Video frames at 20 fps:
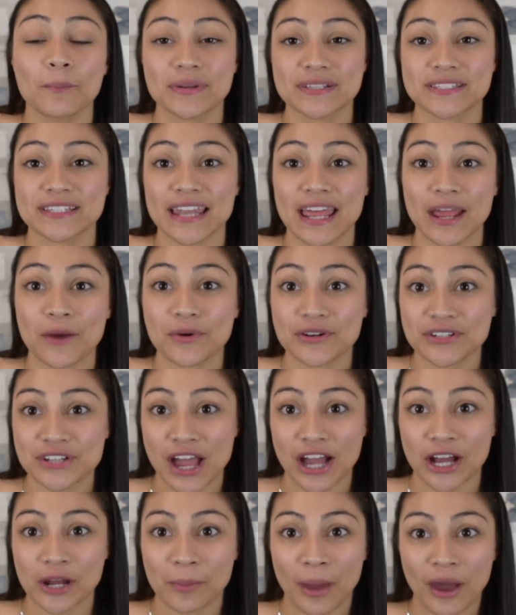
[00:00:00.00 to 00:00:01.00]
But today we're
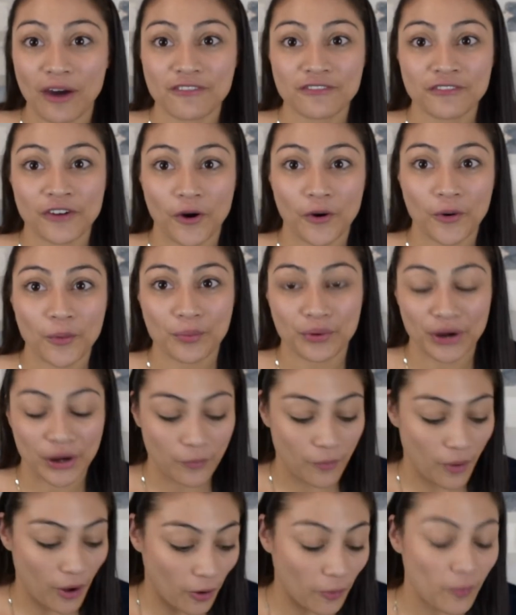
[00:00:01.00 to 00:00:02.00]
talking about Faux Brick
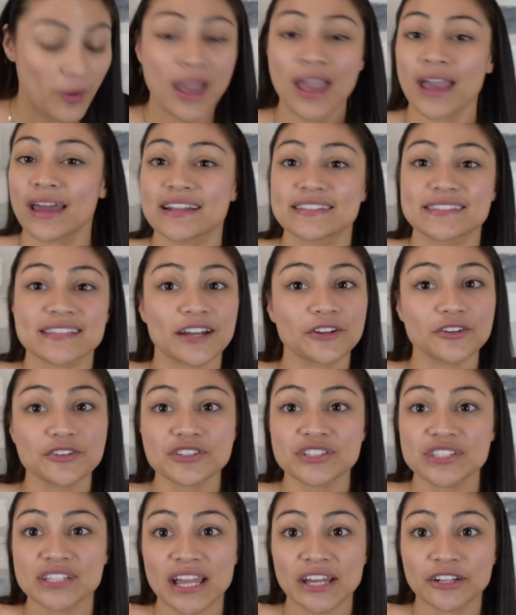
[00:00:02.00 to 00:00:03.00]
Wall, and it's not your
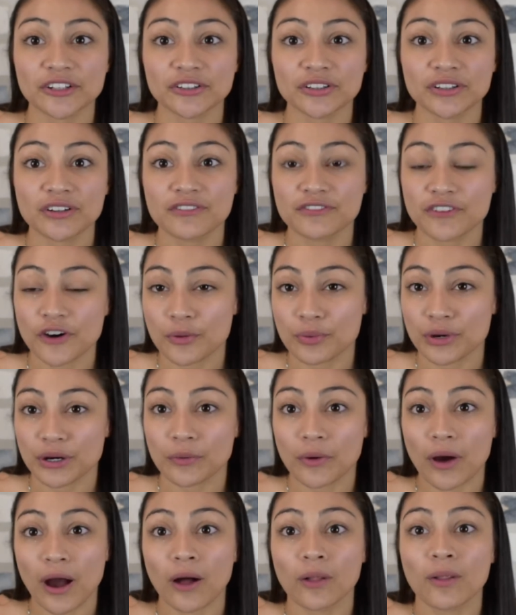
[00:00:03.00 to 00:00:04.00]
standard Faux Brick
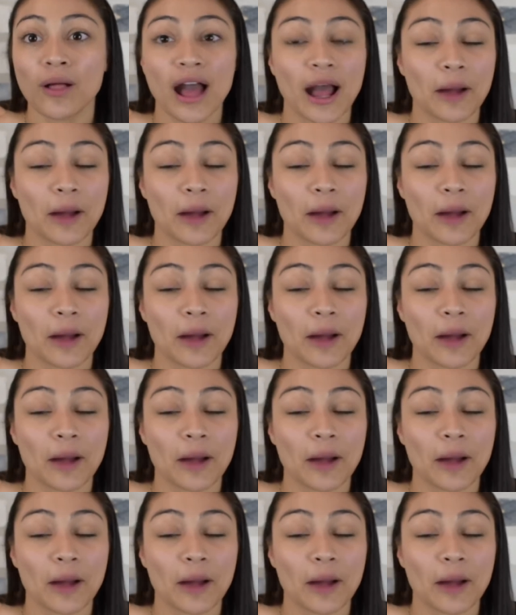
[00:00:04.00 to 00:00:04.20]
Wall.